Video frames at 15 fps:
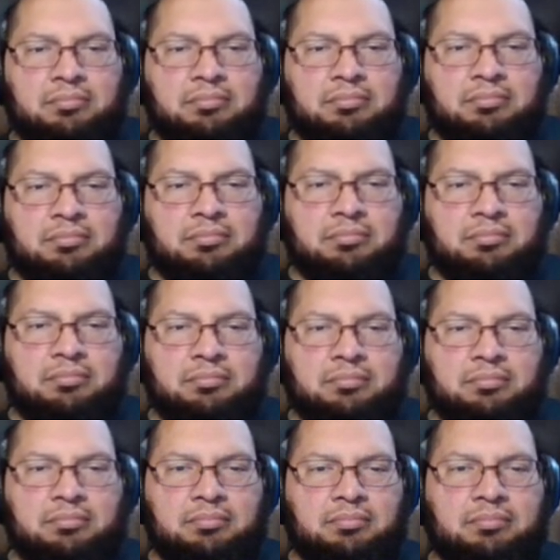
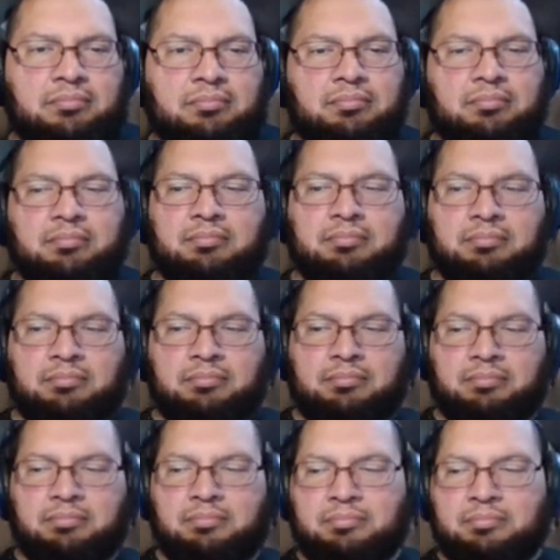
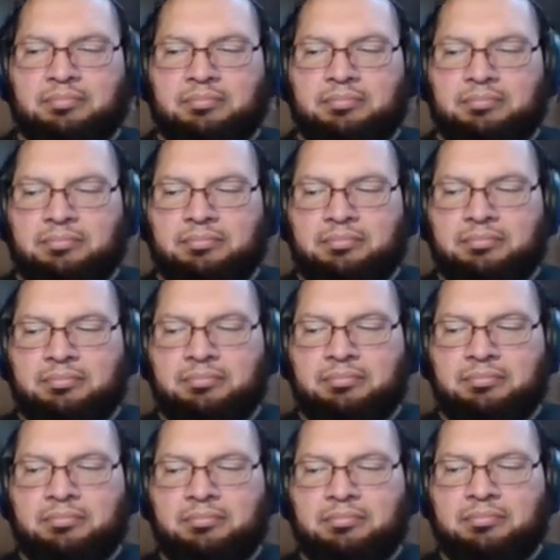
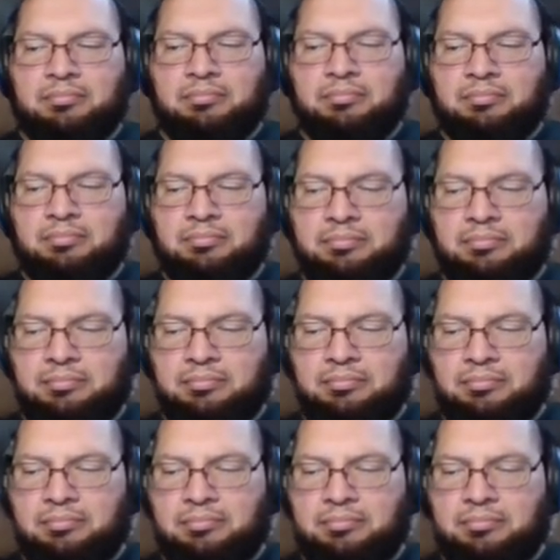
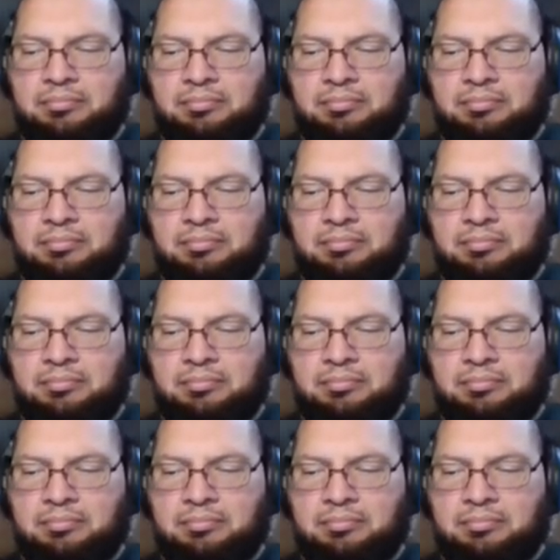(silent)